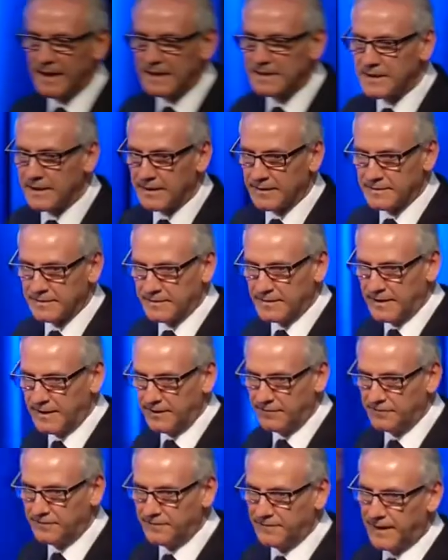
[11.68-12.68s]
matter.
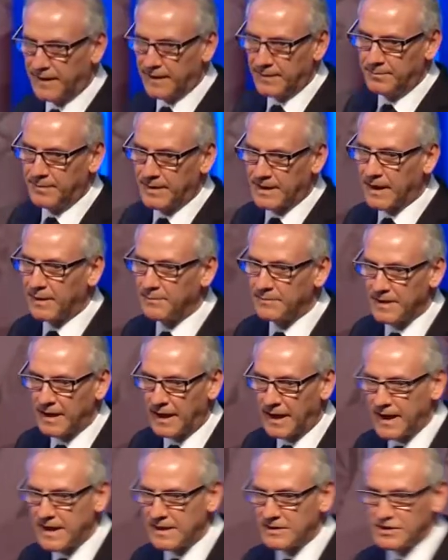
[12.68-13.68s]
They've become the
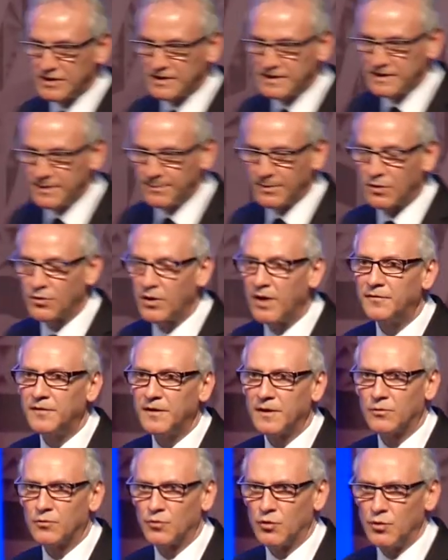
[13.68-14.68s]
largest
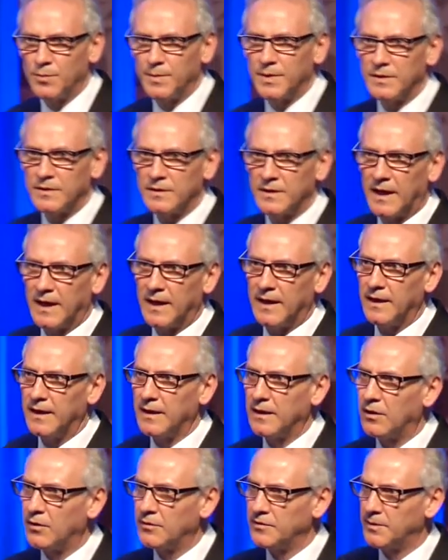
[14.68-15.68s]
demographic group
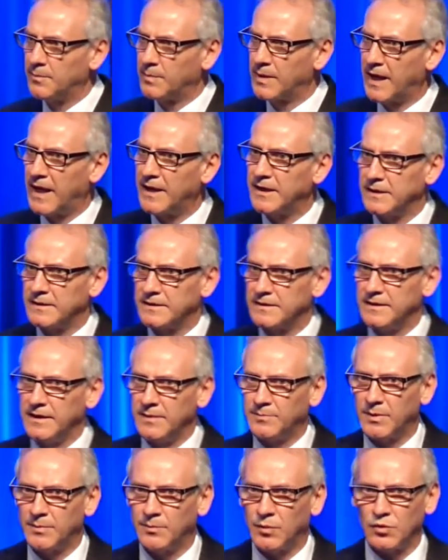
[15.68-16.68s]
on the planet. Their
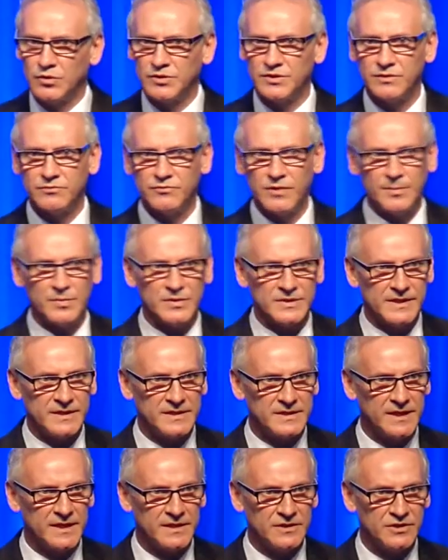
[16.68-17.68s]
proportionate
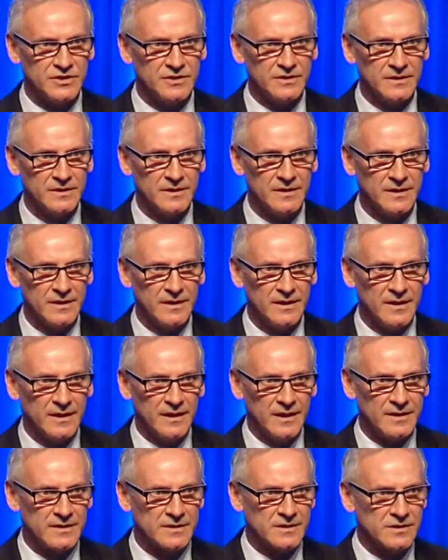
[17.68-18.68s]
representation
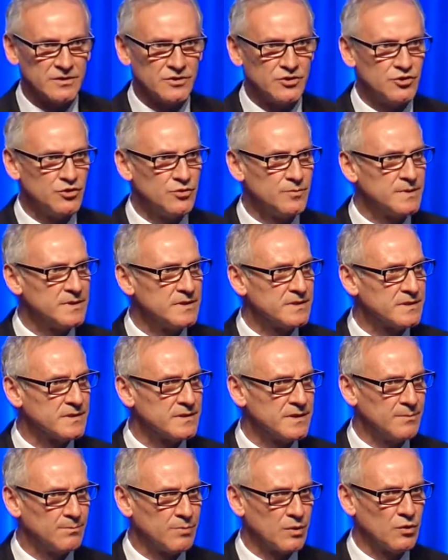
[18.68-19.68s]
as consumers,
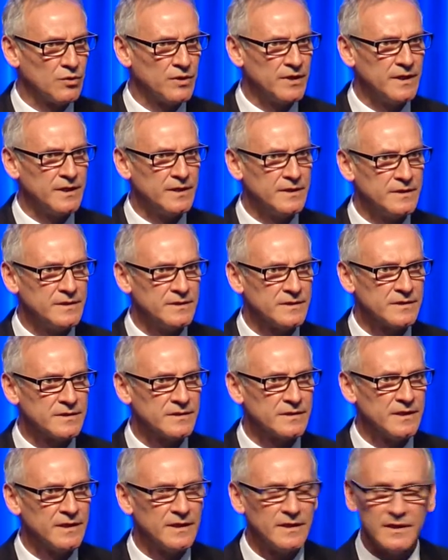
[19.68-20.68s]
employees,
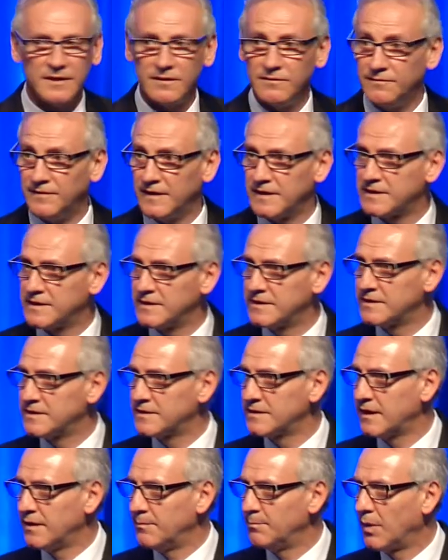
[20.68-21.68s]

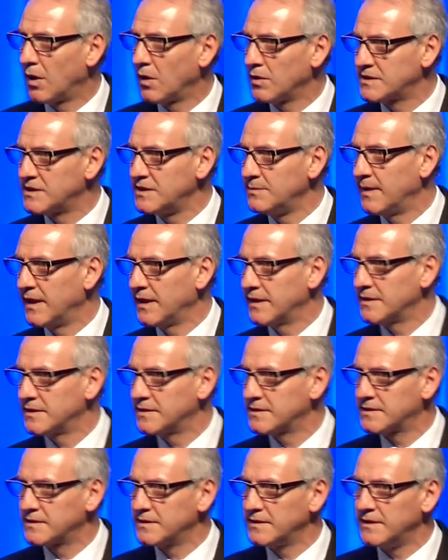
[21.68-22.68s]
investors and
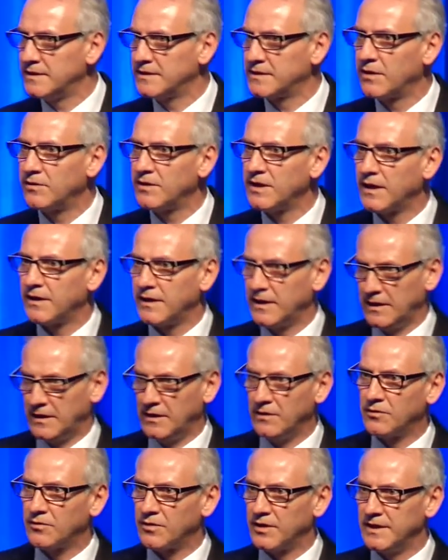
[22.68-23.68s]
policymakers is only going to
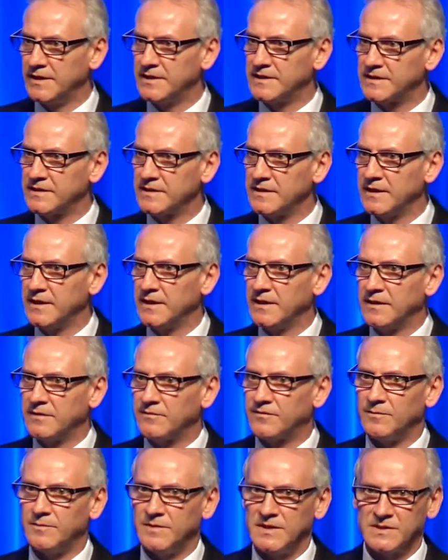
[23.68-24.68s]
increase
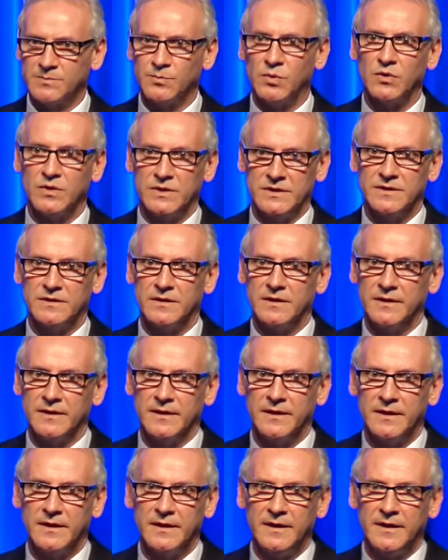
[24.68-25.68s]
from this point
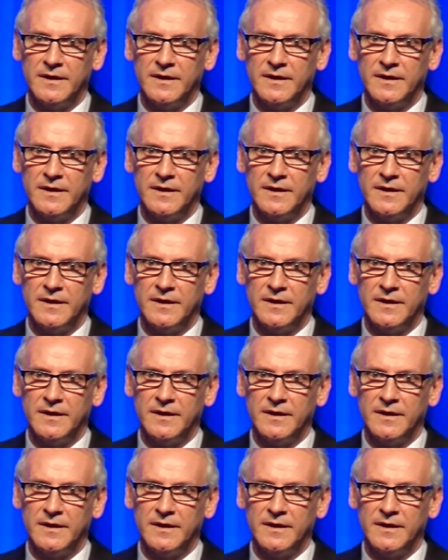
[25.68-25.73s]
on.